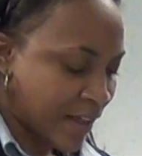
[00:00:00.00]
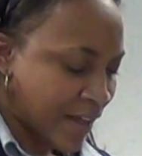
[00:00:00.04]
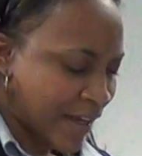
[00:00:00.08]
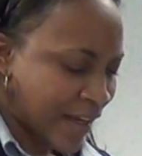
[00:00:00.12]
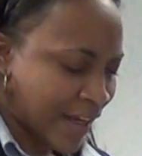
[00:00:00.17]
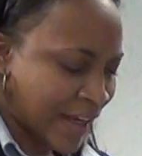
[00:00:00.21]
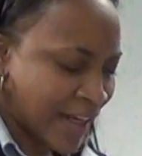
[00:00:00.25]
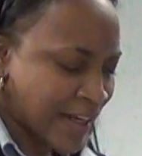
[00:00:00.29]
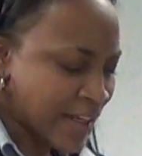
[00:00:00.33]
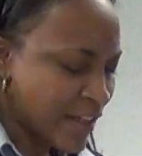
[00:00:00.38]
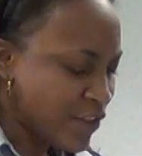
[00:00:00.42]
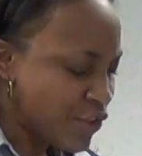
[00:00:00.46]

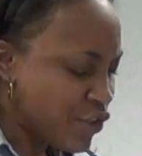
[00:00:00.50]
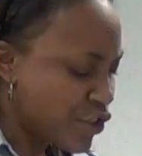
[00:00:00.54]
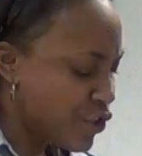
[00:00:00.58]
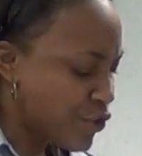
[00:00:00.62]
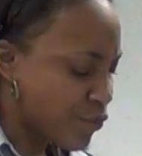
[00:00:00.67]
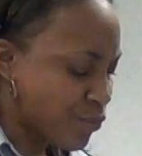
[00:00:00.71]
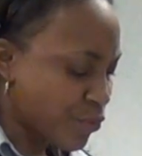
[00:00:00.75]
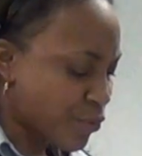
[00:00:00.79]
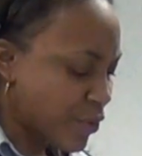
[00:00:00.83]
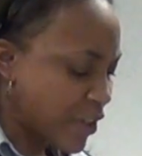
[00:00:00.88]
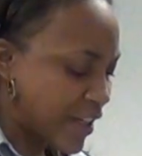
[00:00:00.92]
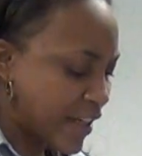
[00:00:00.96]
And I didn't
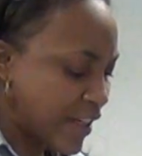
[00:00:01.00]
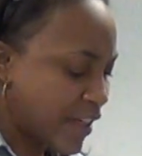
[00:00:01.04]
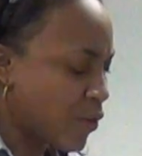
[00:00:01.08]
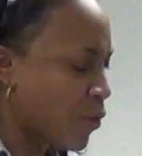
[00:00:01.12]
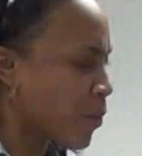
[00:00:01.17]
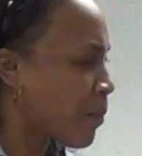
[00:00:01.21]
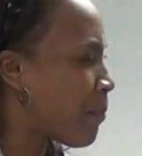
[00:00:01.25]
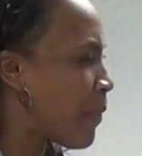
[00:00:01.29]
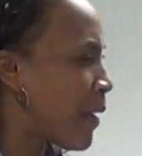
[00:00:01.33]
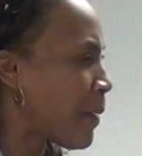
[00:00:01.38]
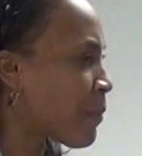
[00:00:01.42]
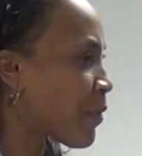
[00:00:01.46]
just read it or
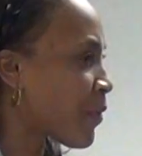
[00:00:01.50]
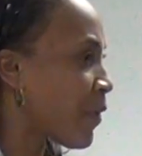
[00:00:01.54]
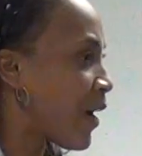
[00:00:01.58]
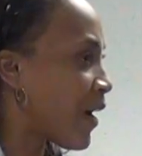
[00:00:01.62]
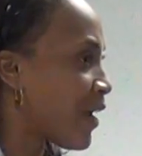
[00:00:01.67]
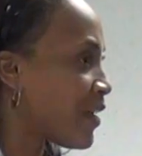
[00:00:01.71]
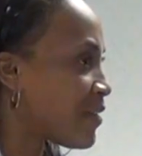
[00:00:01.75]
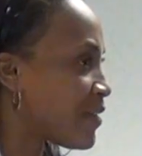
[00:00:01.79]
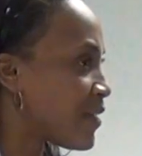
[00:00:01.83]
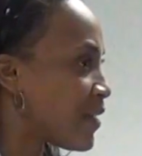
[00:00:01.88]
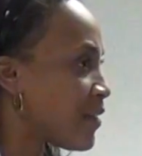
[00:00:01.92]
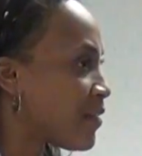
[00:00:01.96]

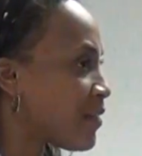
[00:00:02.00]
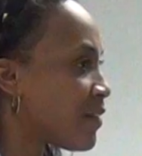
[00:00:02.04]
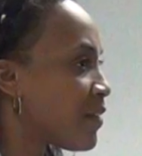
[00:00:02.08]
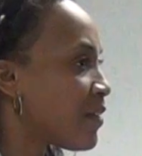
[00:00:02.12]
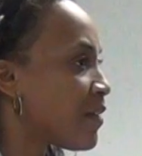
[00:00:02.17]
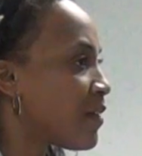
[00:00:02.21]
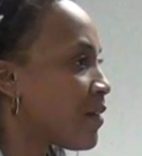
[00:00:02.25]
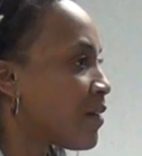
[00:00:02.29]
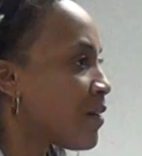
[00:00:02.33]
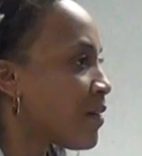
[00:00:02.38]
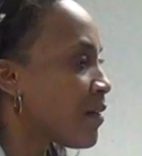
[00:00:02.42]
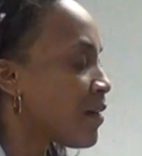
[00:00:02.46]
memorize it.
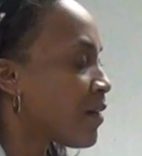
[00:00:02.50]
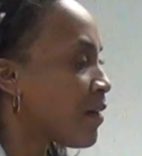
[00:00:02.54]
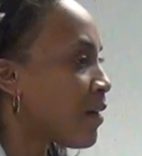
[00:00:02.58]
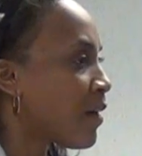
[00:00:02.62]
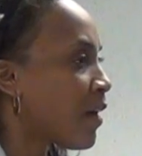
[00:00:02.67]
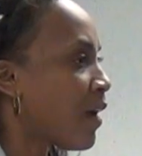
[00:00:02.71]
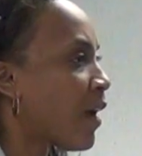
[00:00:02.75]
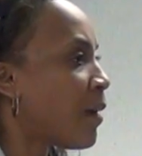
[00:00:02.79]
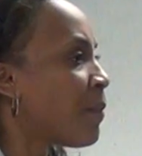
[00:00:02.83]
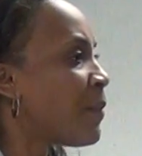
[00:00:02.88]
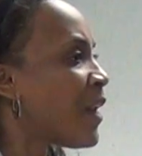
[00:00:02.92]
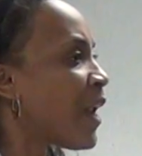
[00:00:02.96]

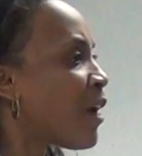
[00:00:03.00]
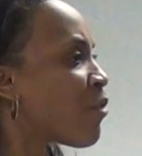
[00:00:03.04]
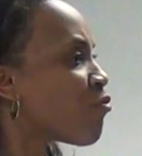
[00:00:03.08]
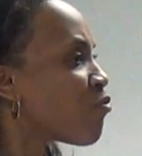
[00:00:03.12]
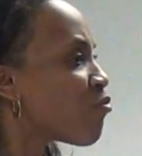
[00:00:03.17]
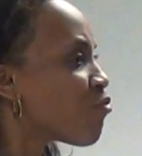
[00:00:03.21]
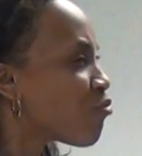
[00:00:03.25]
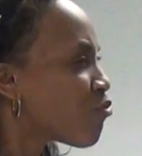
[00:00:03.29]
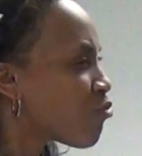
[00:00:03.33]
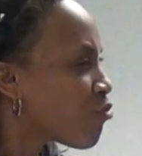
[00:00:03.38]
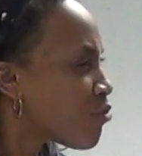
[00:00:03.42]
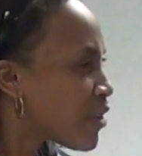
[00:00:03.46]
I mean, I
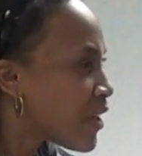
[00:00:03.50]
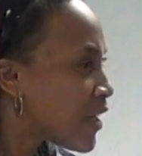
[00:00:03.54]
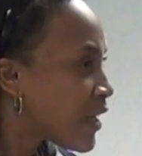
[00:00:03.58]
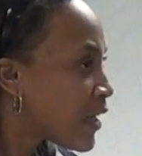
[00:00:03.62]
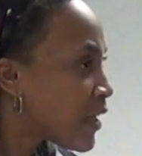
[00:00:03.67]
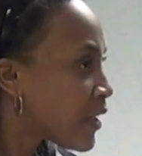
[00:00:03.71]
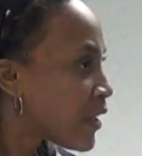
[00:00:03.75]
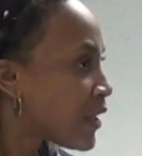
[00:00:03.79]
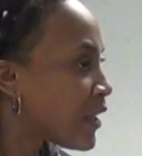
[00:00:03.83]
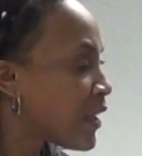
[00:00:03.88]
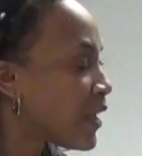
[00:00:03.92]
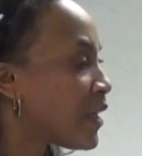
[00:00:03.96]

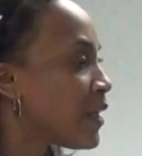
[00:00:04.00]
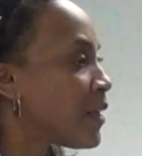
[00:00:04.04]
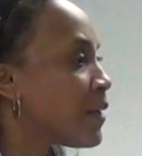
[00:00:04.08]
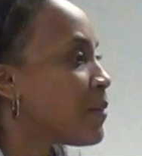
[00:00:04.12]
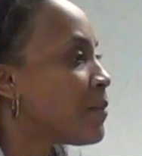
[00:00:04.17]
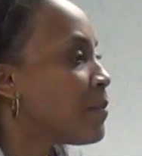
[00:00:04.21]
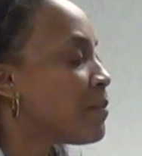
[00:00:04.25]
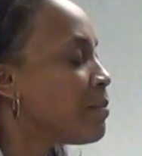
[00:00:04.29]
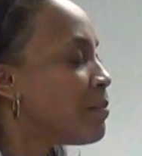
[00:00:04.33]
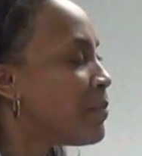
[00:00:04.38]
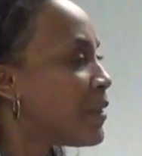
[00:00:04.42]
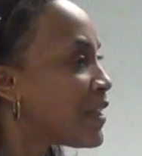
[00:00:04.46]
really
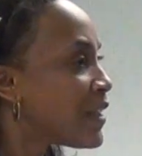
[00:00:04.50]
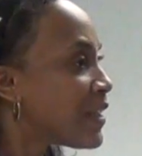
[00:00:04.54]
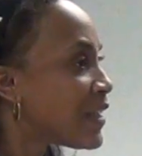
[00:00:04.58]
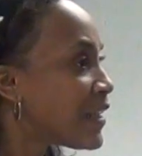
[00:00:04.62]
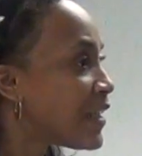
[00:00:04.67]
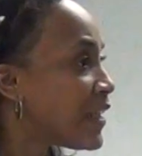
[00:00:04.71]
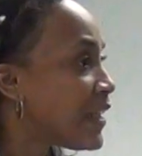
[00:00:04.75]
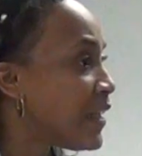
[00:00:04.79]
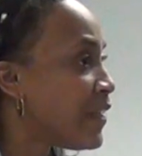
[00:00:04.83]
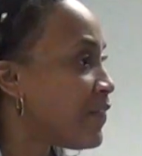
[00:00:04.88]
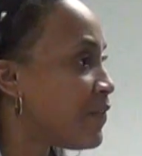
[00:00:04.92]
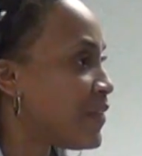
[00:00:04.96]

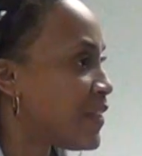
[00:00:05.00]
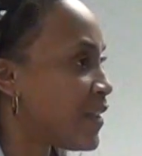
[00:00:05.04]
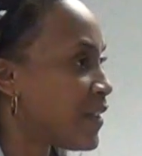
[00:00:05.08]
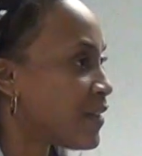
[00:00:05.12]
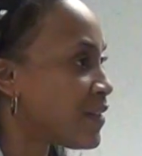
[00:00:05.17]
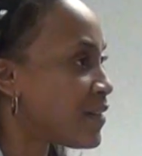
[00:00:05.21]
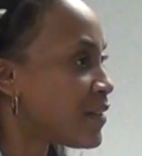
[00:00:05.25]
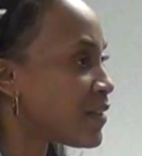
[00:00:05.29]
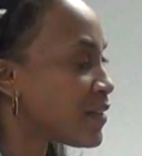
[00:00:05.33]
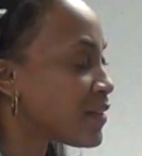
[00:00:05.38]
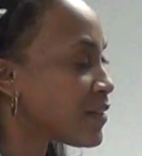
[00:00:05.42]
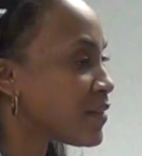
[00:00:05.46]
believed it.
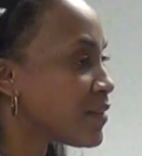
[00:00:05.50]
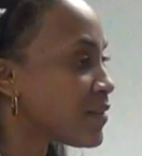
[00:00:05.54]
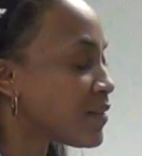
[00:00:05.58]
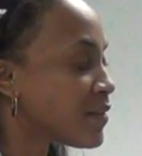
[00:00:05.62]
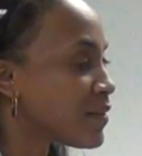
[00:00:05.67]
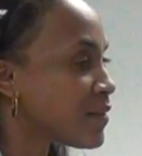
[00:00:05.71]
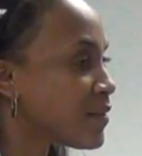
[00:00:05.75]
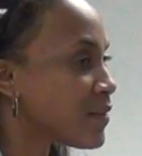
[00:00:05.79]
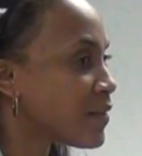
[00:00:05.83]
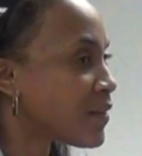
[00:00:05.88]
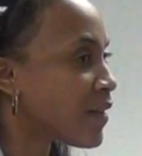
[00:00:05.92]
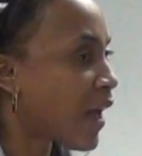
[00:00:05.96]

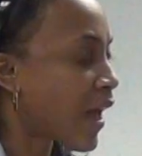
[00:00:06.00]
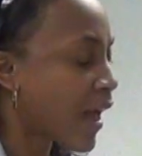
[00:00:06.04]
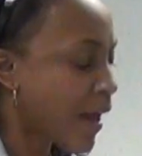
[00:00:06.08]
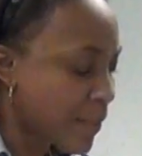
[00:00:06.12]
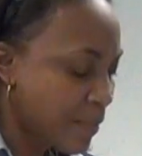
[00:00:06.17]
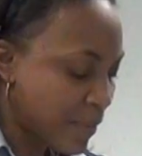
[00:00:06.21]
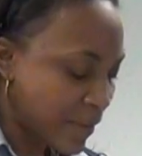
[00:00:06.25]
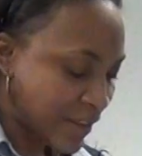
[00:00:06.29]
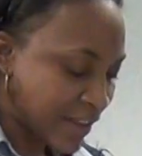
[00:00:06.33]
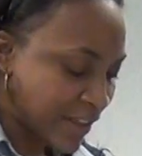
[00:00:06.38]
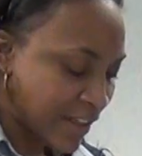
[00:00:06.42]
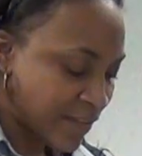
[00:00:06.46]
I
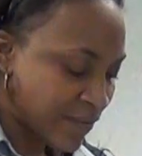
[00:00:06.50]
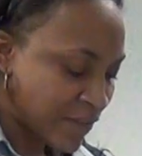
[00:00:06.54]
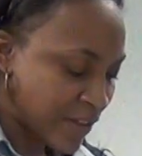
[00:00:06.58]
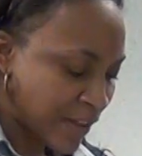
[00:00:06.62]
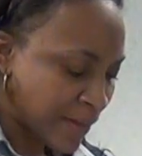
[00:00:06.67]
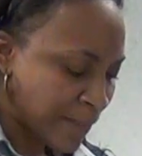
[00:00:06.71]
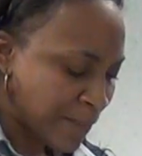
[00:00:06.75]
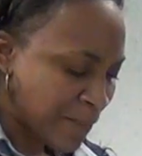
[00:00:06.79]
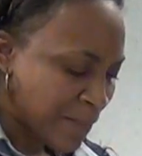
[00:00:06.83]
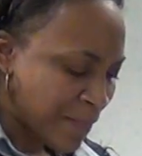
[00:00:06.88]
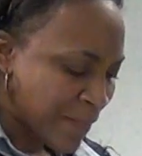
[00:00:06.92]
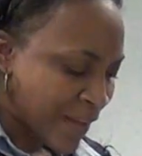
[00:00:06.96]
believed
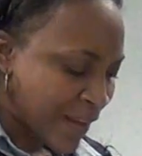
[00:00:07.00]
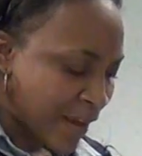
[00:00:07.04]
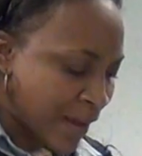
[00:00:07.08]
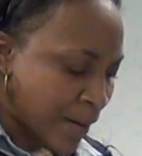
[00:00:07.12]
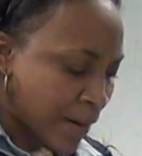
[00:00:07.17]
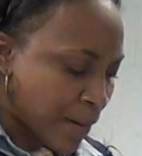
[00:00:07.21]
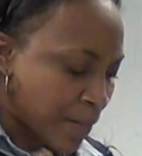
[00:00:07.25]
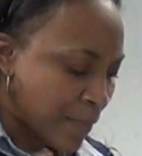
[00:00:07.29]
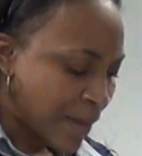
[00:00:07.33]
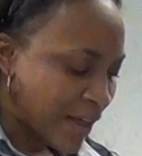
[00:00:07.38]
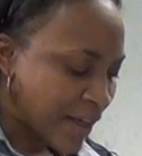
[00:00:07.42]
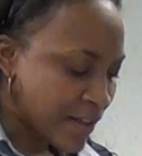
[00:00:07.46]
it.
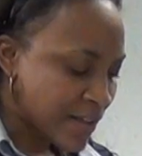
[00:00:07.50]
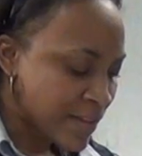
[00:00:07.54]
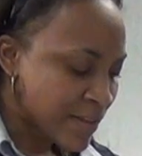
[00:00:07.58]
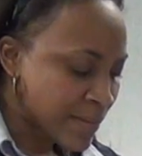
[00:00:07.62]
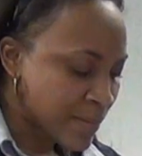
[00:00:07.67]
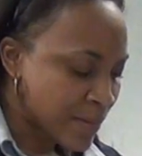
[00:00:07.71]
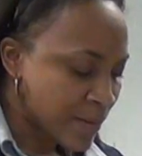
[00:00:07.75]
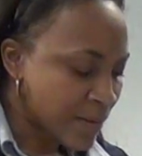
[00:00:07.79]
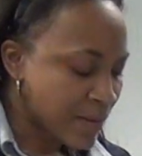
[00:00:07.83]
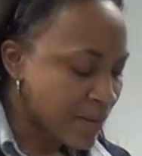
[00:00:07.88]
Because